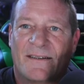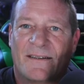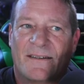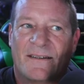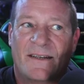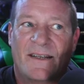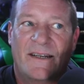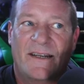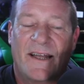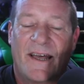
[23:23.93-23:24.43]

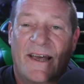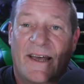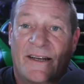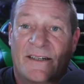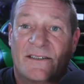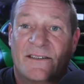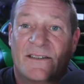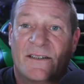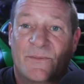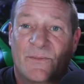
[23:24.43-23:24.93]
need to
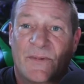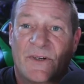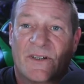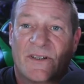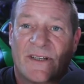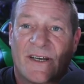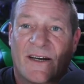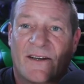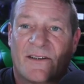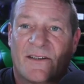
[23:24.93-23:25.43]
actually build
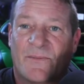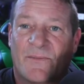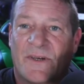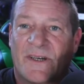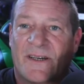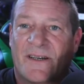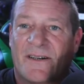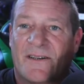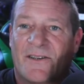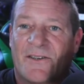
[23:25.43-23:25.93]
out the
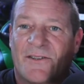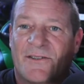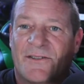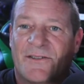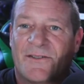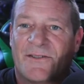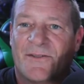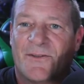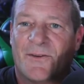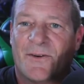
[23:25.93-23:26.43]
big
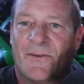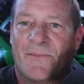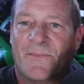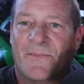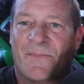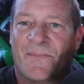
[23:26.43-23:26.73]
enclosure for